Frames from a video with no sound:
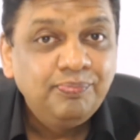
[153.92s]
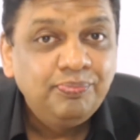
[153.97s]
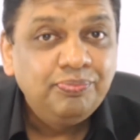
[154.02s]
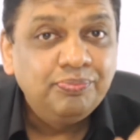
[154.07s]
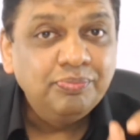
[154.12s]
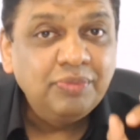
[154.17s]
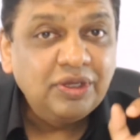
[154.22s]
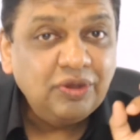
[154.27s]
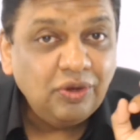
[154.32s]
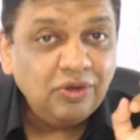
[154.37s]

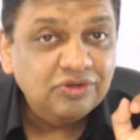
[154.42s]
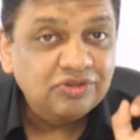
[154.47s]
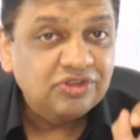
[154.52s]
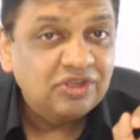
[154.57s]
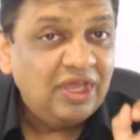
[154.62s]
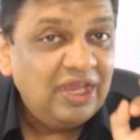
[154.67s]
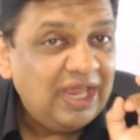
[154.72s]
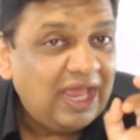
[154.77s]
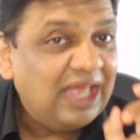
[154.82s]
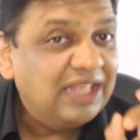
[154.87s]
because
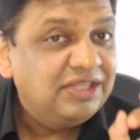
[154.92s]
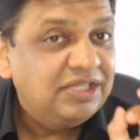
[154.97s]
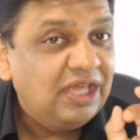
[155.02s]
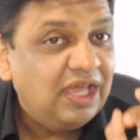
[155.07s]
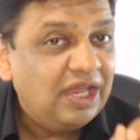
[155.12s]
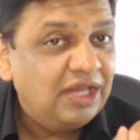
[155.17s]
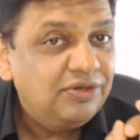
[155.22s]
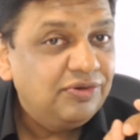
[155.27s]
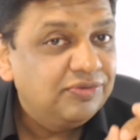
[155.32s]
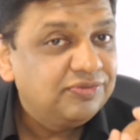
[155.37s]
at the
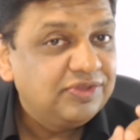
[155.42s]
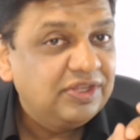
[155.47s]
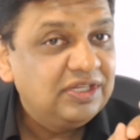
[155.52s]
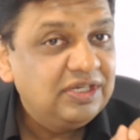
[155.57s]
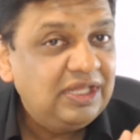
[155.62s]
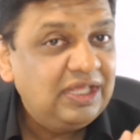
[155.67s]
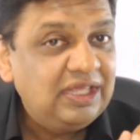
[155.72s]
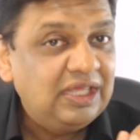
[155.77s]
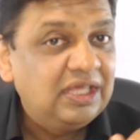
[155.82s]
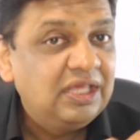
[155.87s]
end of the
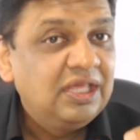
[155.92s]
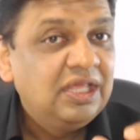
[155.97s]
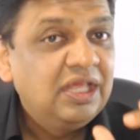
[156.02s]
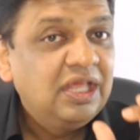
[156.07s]
day